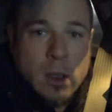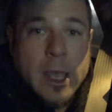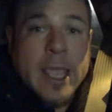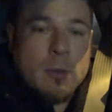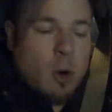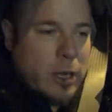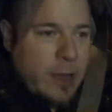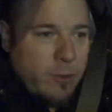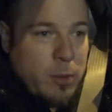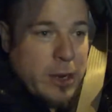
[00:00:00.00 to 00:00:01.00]
Hey, good morning,
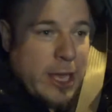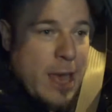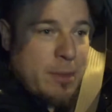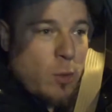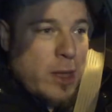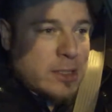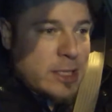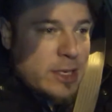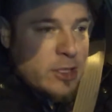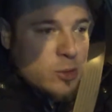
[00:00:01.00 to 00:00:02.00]
everybody. Happy
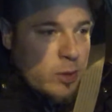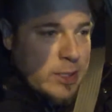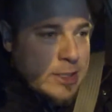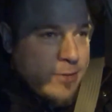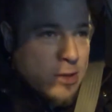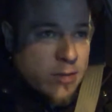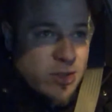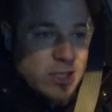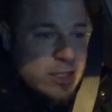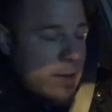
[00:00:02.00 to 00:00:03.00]
Wednesday, the 27th of
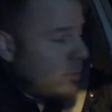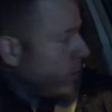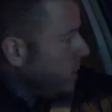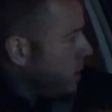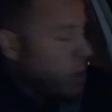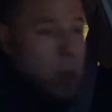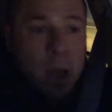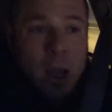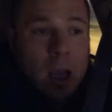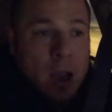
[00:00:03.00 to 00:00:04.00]
December.
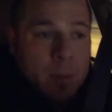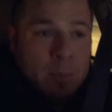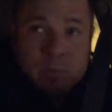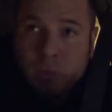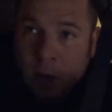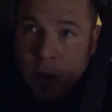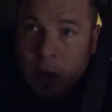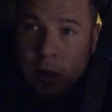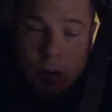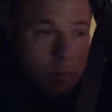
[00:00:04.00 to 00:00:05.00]

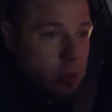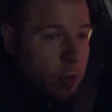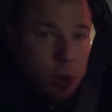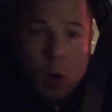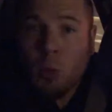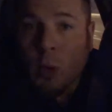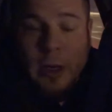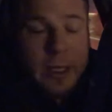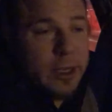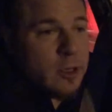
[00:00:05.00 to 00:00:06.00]
Um, another cold
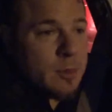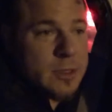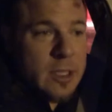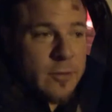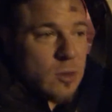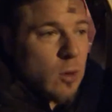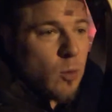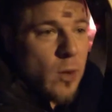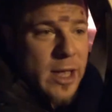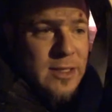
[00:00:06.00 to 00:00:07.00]
morning here in the Pacific
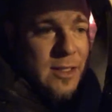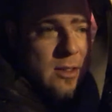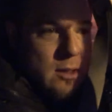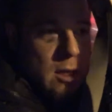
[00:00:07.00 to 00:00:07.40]
Northwest.